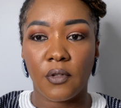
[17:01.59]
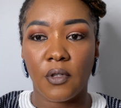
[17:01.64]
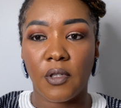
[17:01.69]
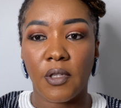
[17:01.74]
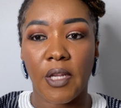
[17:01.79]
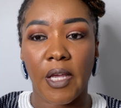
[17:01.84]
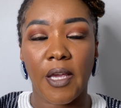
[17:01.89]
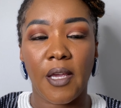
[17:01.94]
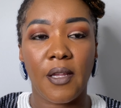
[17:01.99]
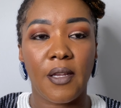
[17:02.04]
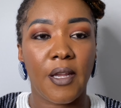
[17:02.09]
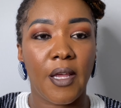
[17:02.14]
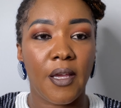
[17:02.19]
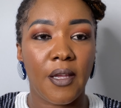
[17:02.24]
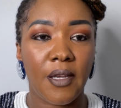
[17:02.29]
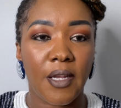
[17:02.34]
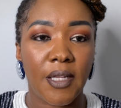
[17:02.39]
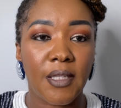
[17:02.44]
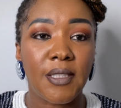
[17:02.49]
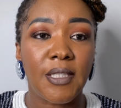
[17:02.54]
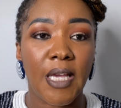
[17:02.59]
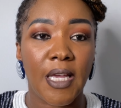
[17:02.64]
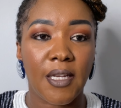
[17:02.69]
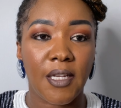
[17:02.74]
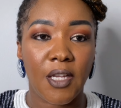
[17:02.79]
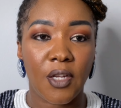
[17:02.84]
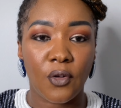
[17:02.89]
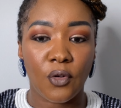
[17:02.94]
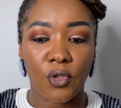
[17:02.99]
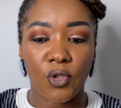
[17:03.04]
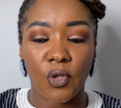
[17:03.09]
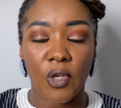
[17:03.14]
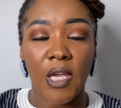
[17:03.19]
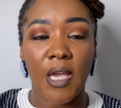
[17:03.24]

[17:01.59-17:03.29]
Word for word: they, they, they did, you know, to